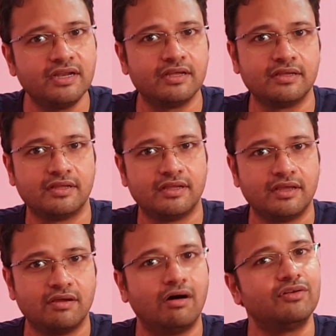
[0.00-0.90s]
day
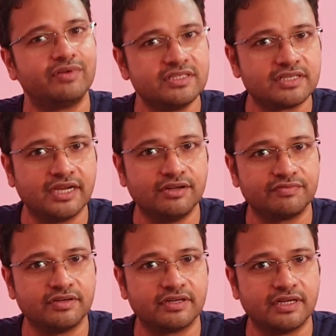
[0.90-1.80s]
on one side of
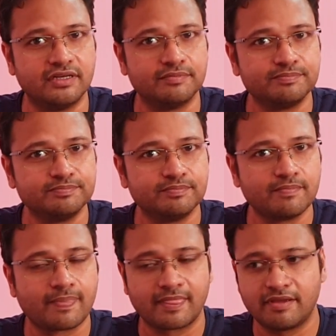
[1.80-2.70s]
your head,
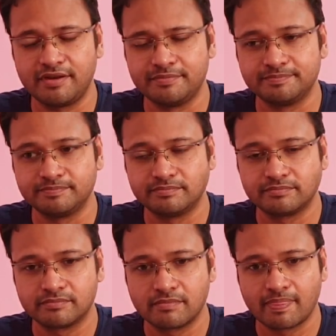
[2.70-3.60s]
right?
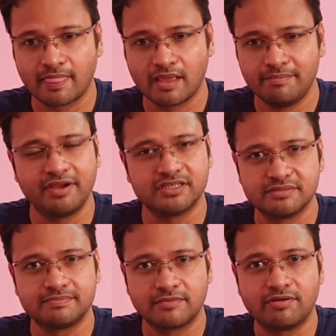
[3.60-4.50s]
Because
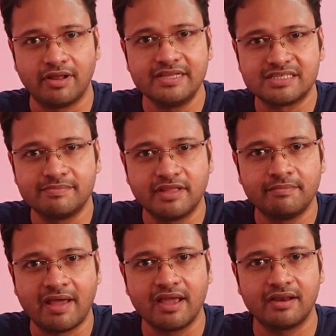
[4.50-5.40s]
calling something
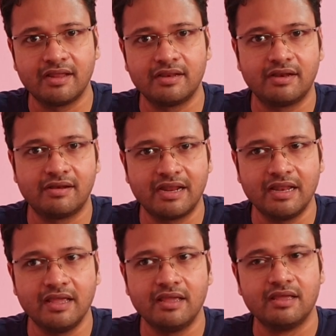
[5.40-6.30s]
migraine
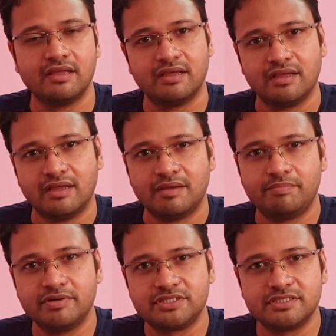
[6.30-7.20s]
really
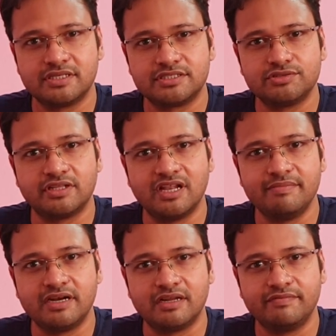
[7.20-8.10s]
pushes us to the
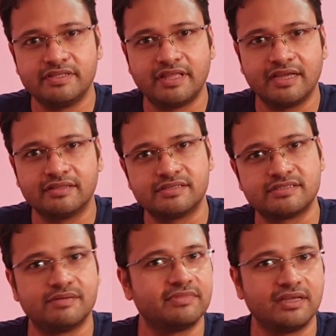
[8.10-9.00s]
limit, and we think this is
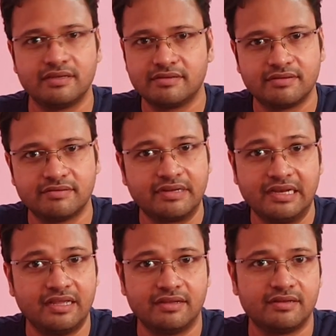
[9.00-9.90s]
something
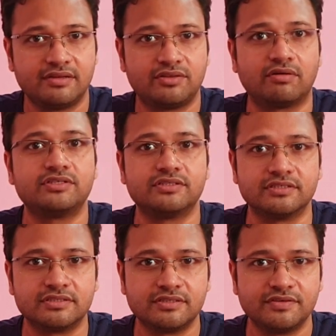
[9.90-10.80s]
really
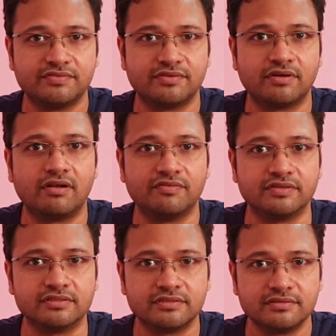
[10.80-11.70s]
torturous for all of
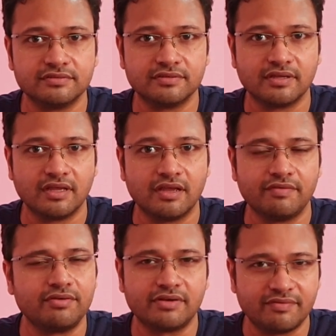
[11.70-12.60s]
us. We
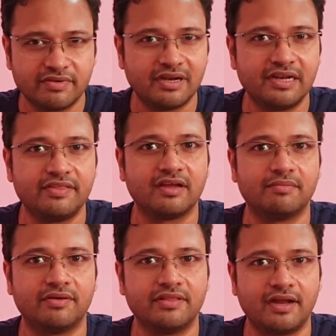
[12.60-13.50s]
don't have to really think
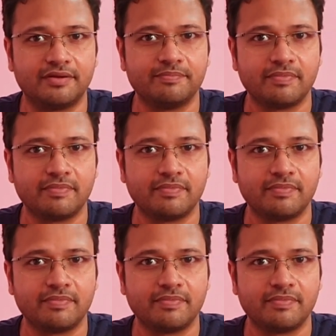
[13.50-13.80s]
about that.